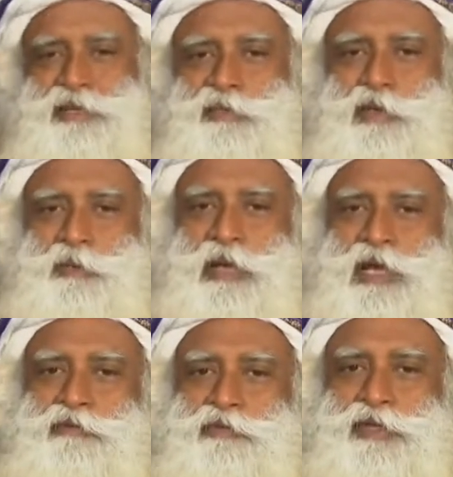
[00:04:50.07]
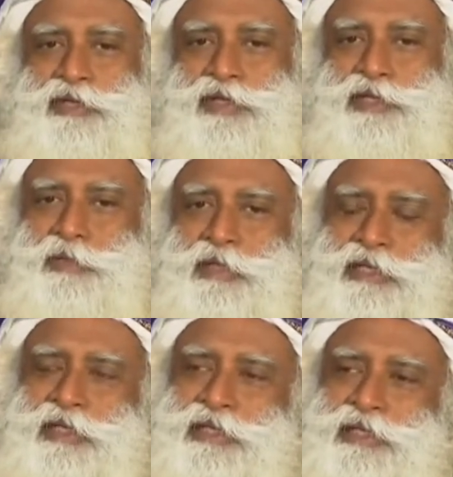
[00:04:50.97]
people have been
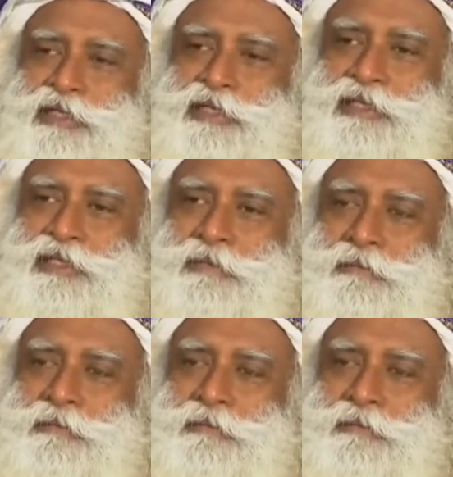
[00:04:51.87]
transmitting these things.